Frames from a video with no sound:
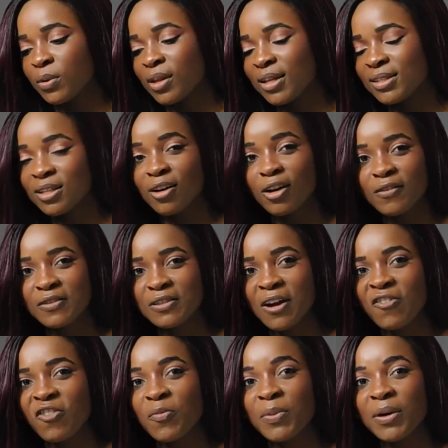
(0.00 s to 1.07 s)
that's a lot of
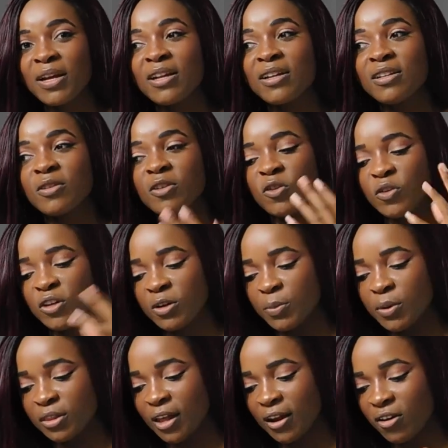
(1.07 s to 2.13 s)
stuff, but you need to
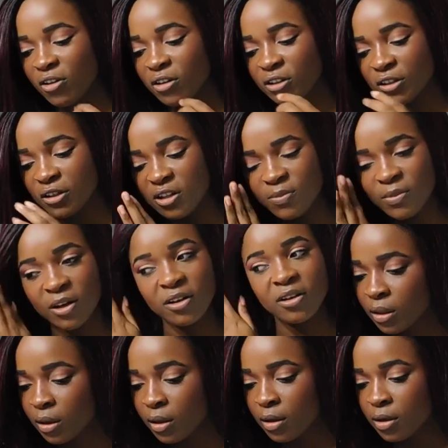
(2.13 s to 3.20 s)
put that all in your email.
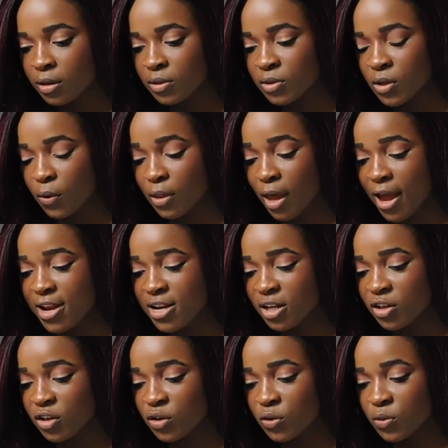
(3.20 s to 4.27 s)
So then
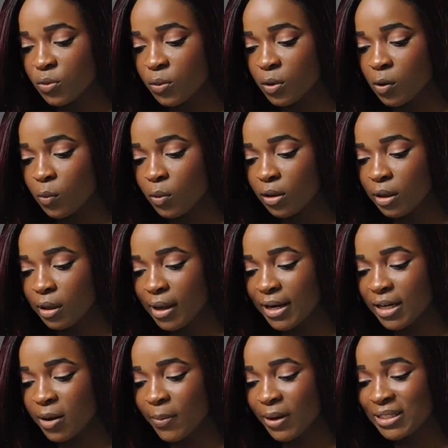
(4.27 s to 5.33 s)
you will
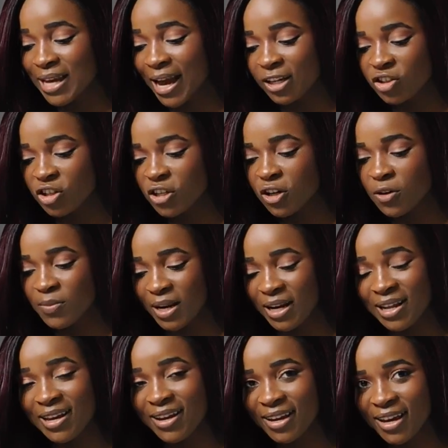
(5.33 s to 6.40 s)
end up attaching your
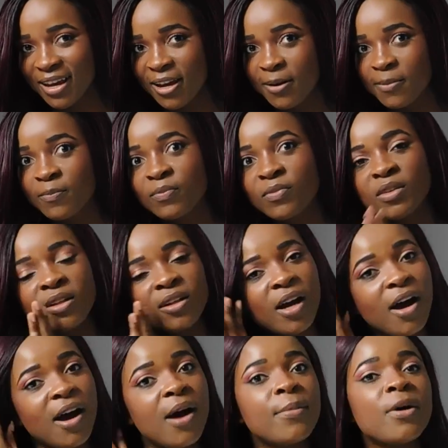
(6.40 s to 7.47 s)
media kit.
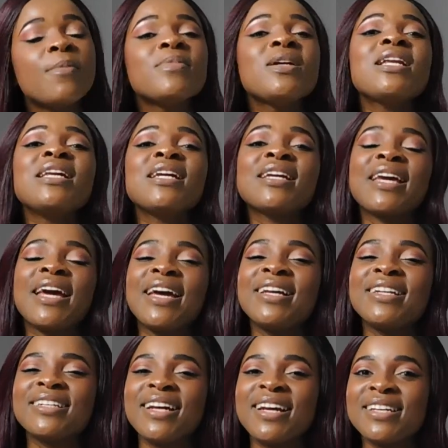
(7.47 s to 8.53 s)
A media
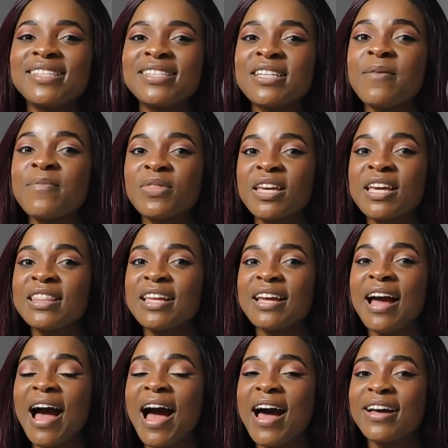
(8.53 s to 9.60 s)
kit is something that
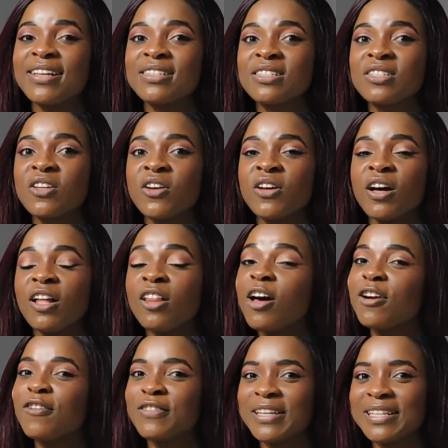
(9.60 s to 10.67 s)
has a lot
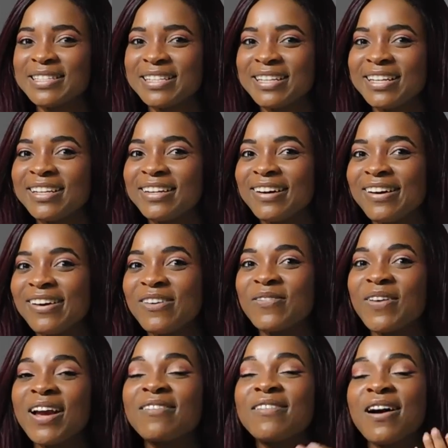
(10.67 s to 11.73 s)
of things in it.
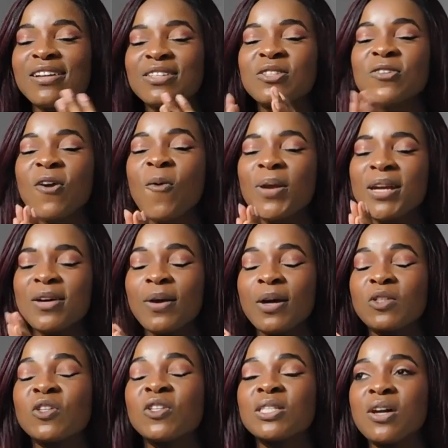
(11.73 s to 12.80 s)
I got so many
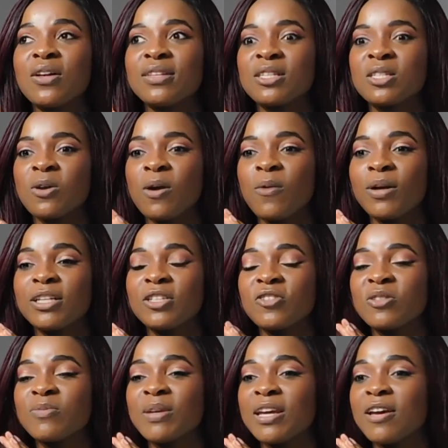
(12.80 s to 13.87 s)
questions on this, so I wanted to
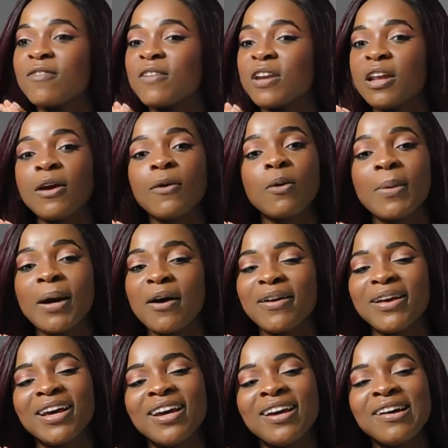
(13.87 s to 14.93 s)
just make a video about it.